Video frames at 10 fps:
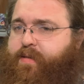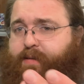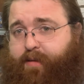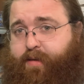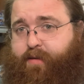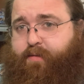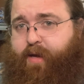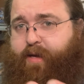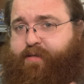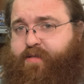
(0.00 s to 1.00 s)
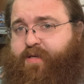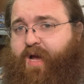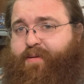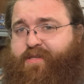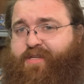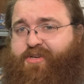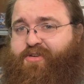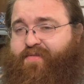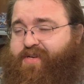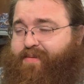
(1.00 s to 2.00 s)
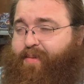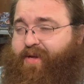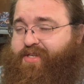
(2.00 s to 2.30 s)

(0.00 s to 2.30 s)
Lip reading: a lot of you guys in the comment section every time I make